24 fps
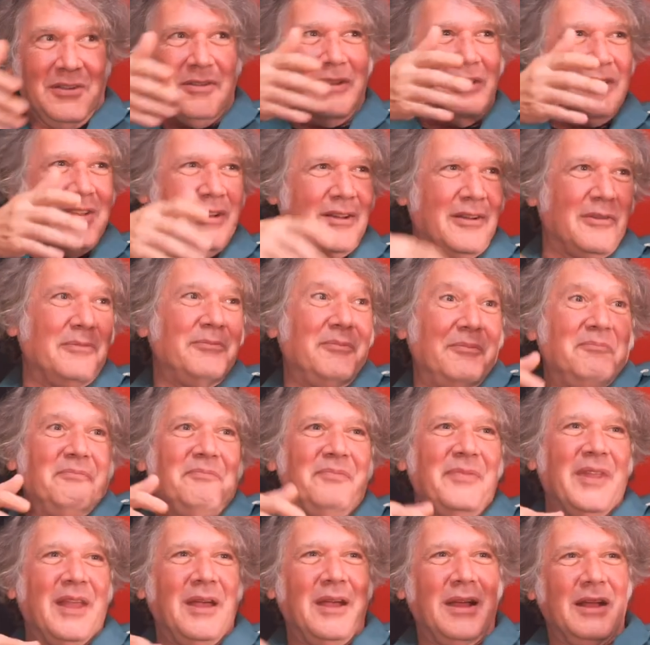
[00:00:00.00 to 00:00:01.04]
you know,
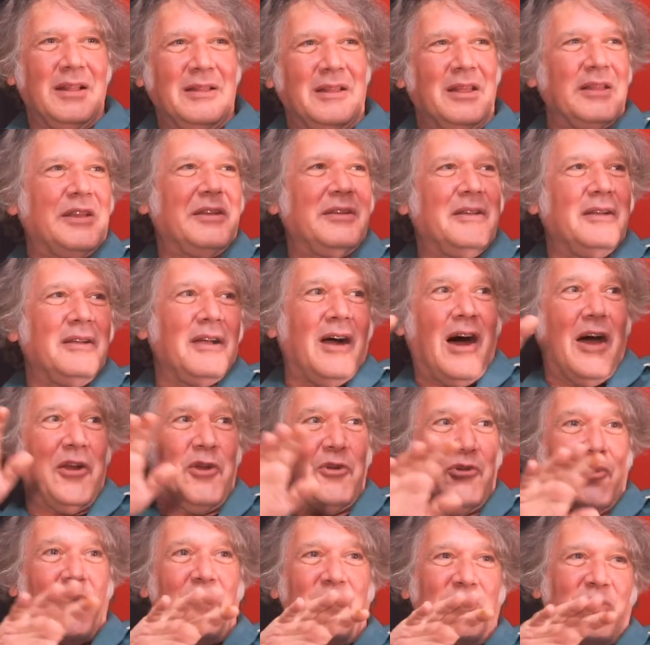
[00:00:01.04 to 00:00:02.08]
like I
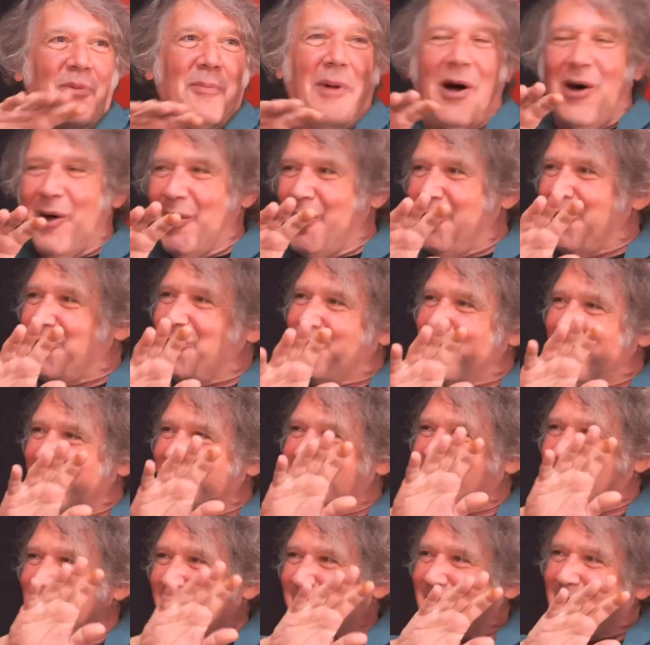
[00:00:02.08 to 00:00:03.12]
don't know your
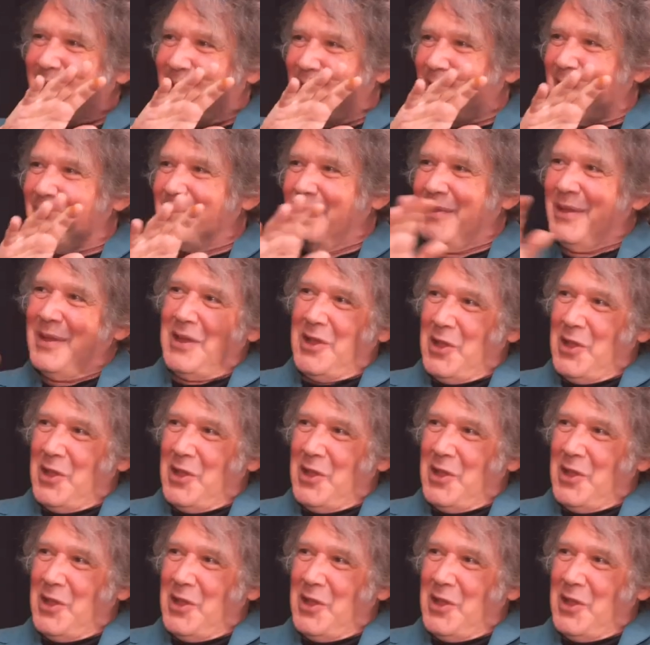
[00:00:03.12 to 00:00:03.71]
monitors, you know,